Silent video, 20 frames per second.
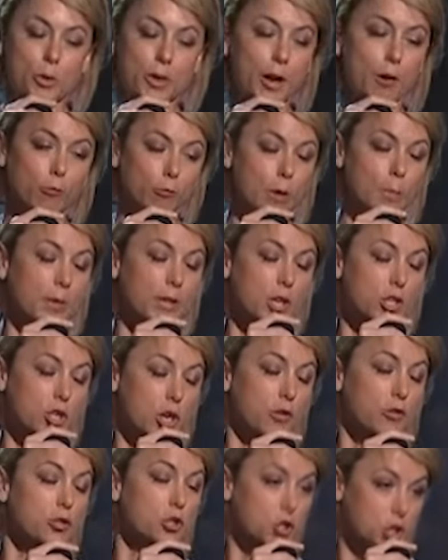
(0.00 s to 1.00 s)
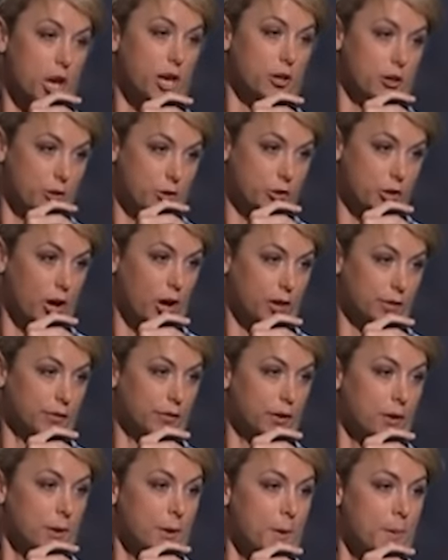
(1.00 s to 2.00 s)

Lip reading: without ripping each other's genitals off.